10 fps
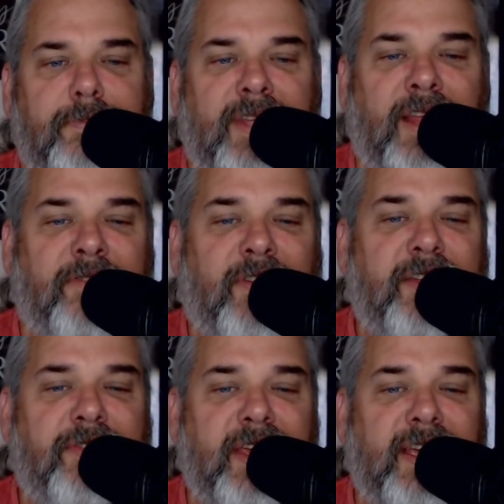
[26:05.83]
Now the funny
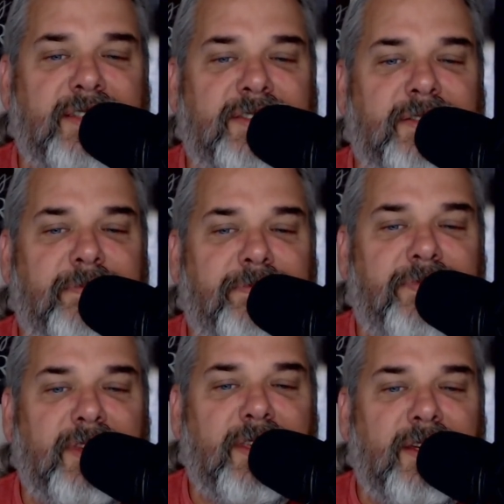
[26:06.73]
thing is,
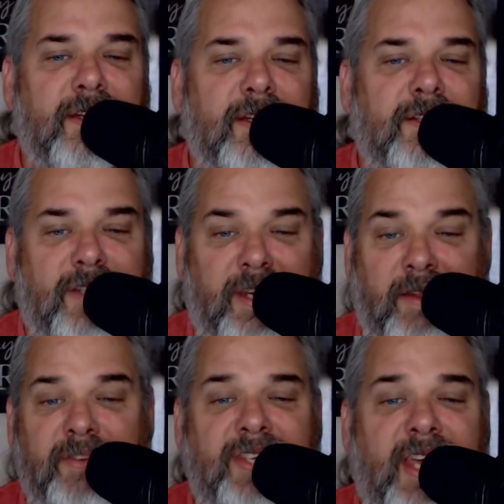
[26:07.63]
it
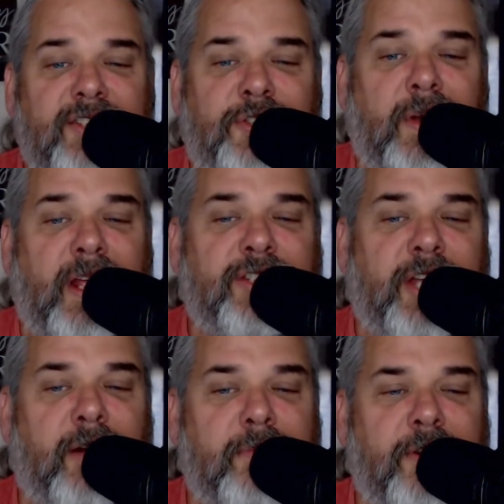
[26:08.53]
even says, 2 days
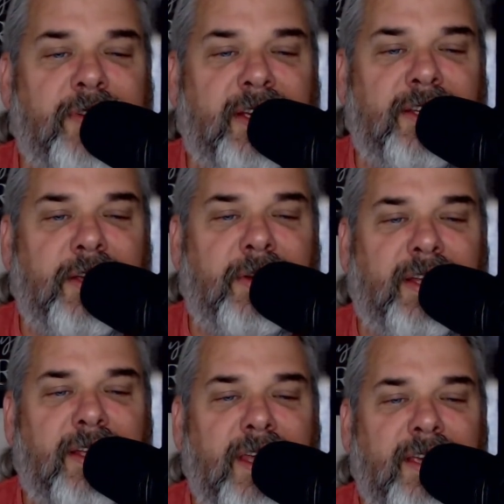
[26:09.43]
later I'm moving a
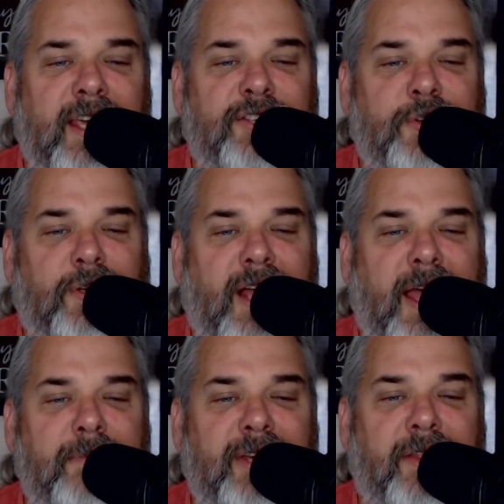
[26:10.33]
unit. Guess who
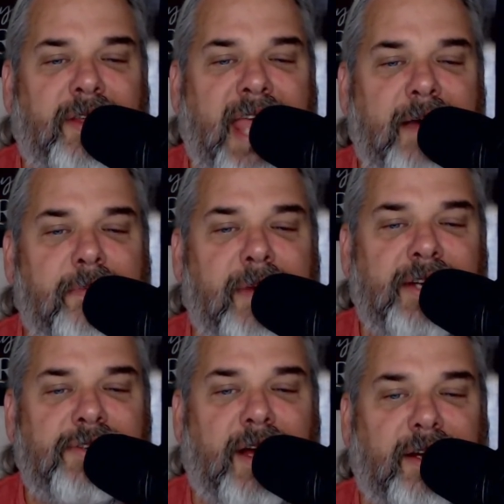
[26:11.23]
climbed into the cab of my
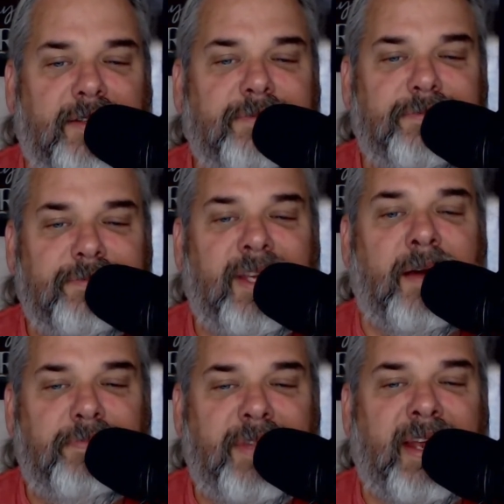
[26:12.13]
truck?
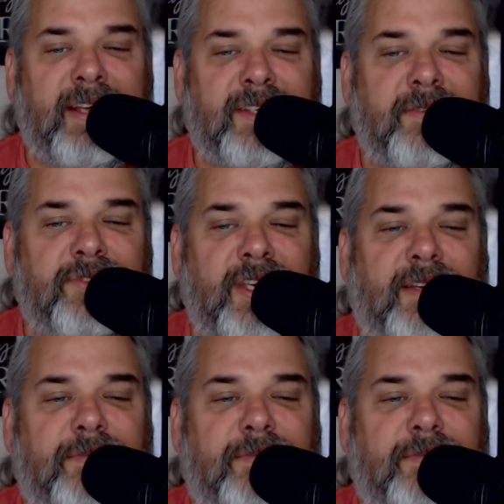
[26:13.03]
Yep, that SFC.